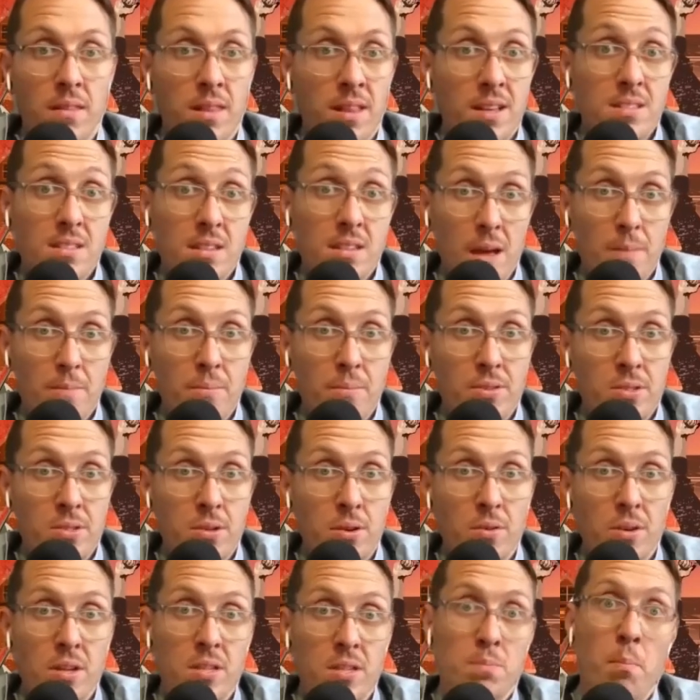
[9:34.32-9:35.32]
This
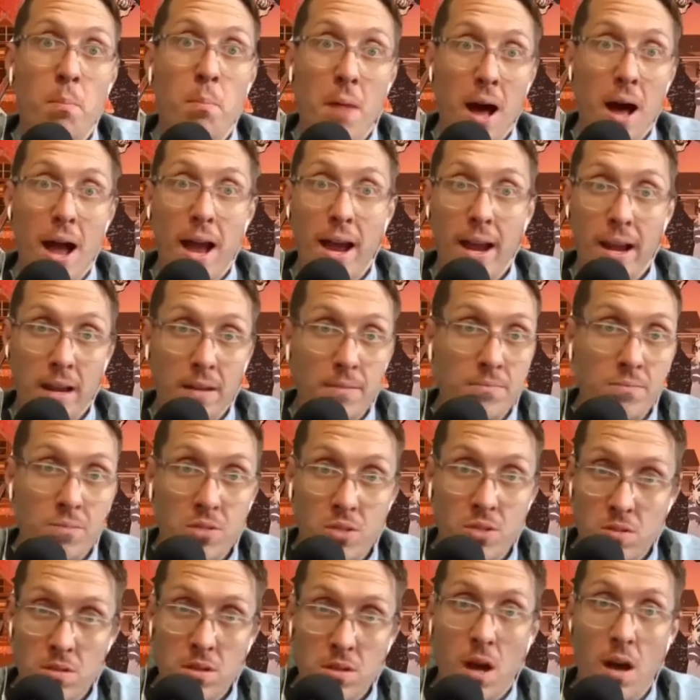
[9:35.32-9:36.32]
episode is my
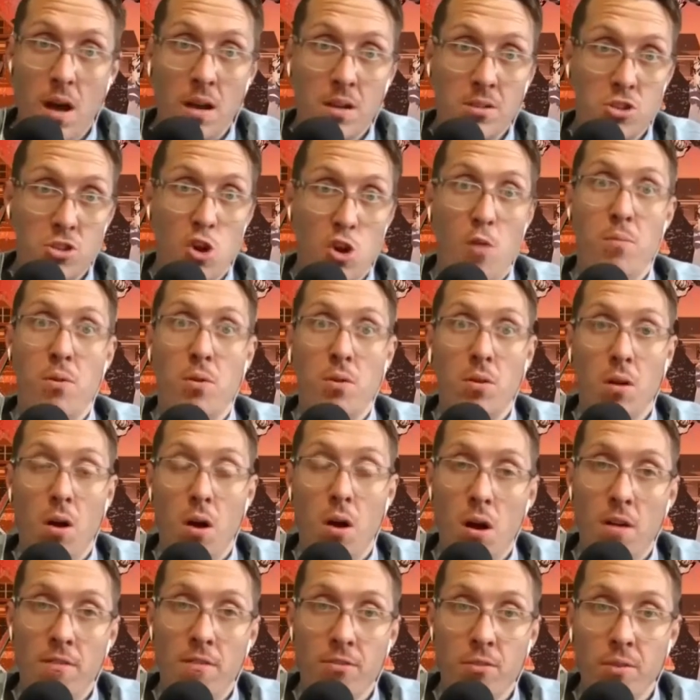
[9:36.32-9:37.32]
Talktober
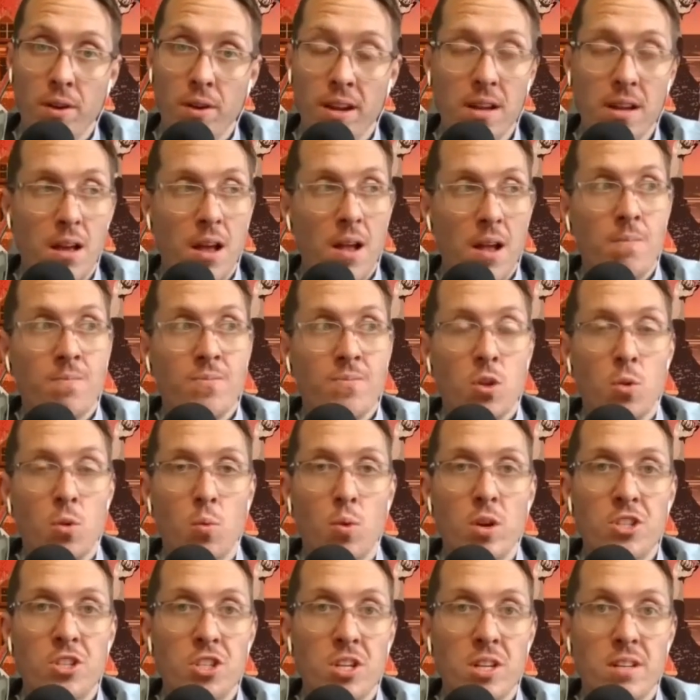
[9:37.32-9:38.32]
offering,
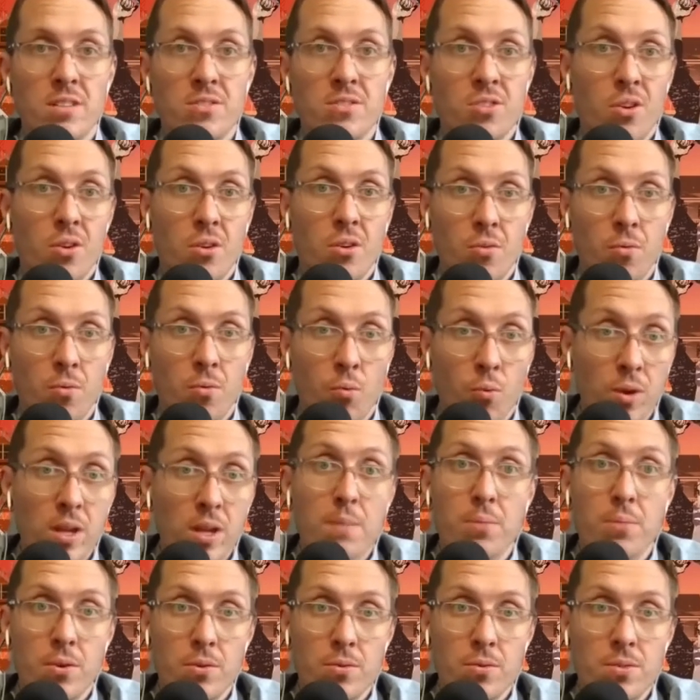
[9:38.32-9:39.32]
which is
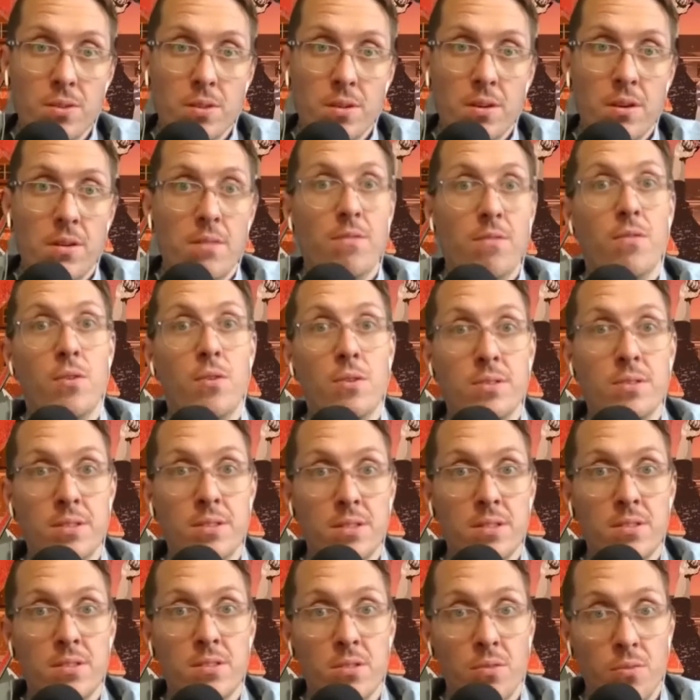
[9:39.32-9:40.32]
reboot
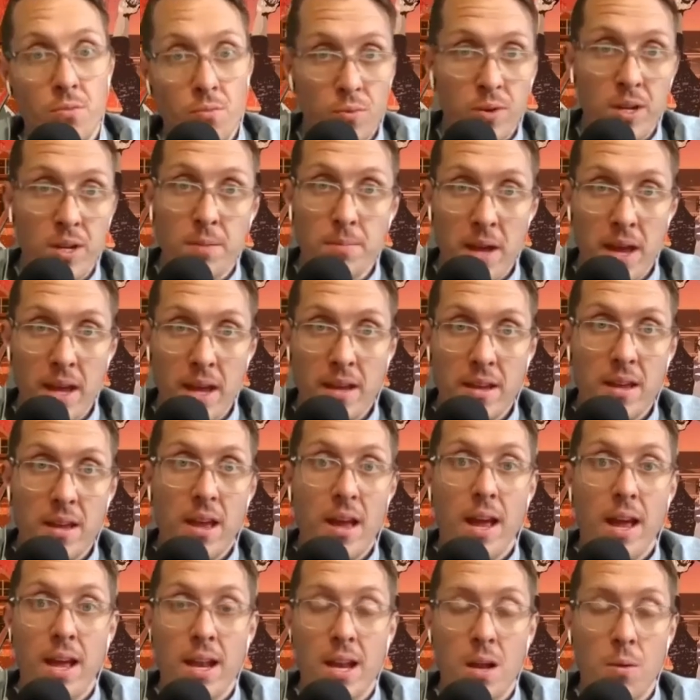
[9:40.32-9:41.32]
versus remake.
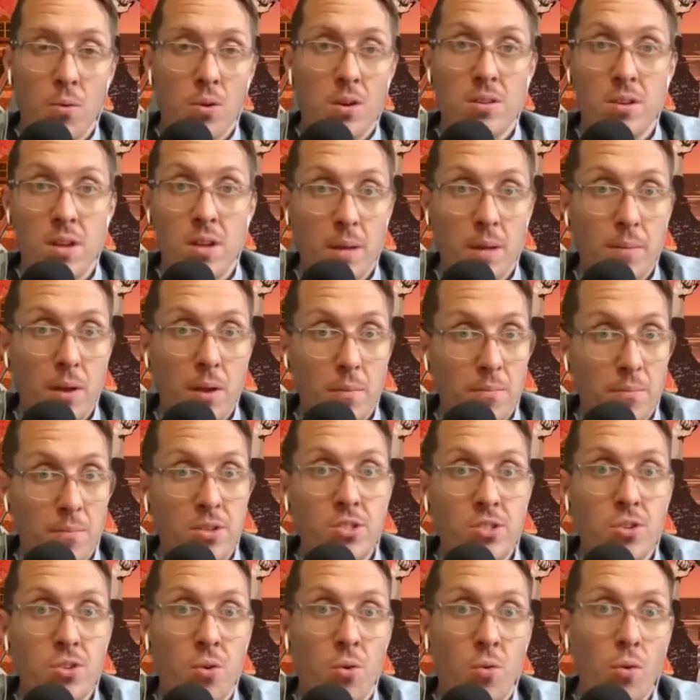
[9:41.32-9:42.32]
And I want to talk about a
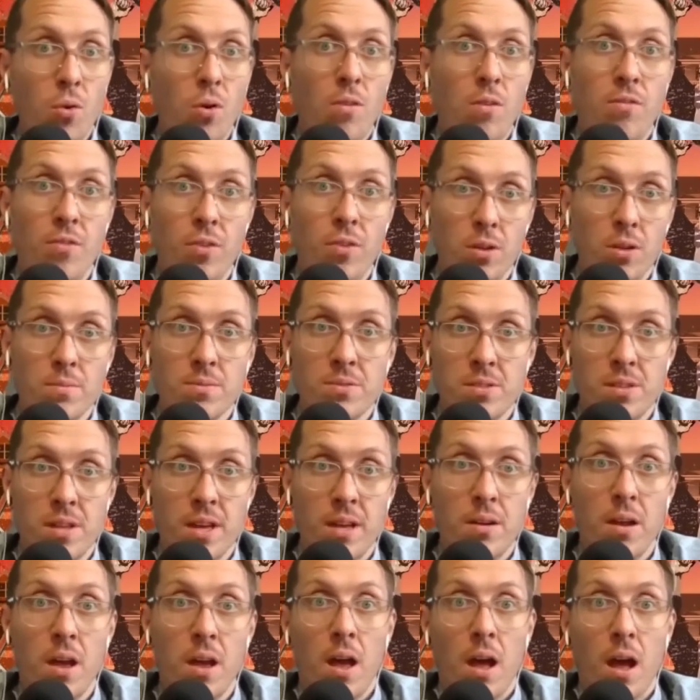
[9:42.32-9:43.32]
bunch of horror films
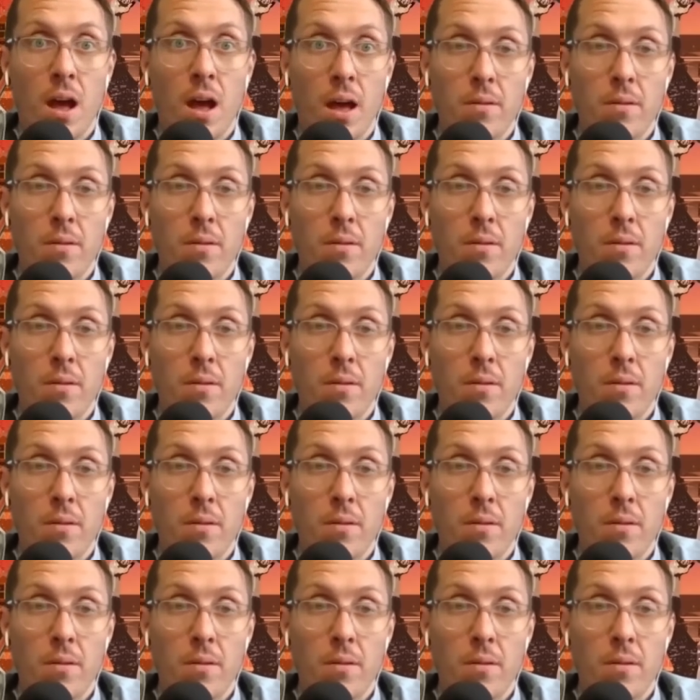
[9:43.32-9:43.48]
that,